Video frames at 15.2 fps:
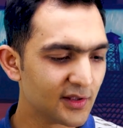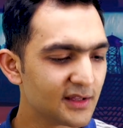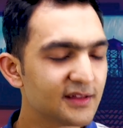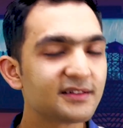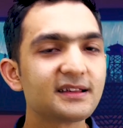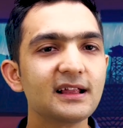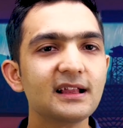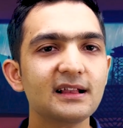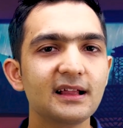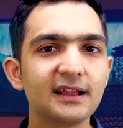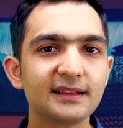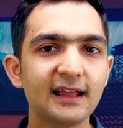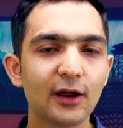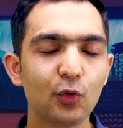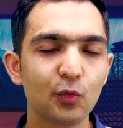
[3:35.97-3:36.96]
Still
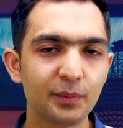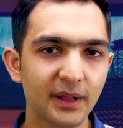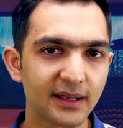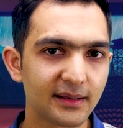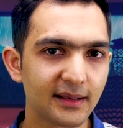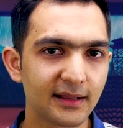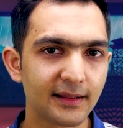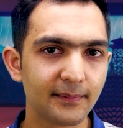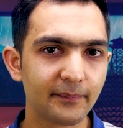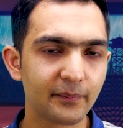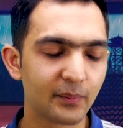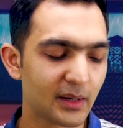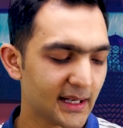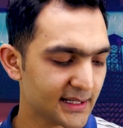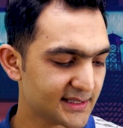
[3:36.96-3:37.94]
they open
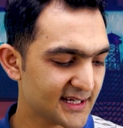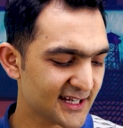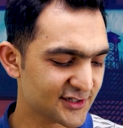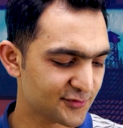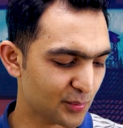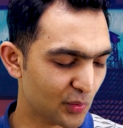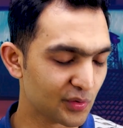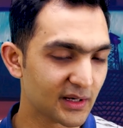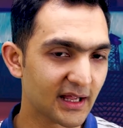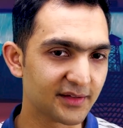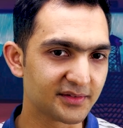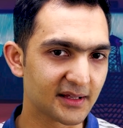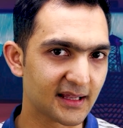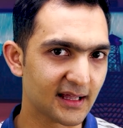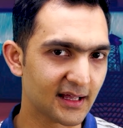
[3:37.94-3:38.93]
my dashboard
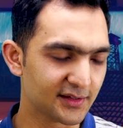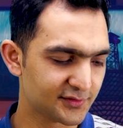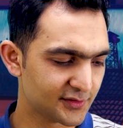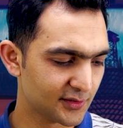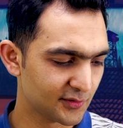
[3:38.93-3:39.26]
as a guest.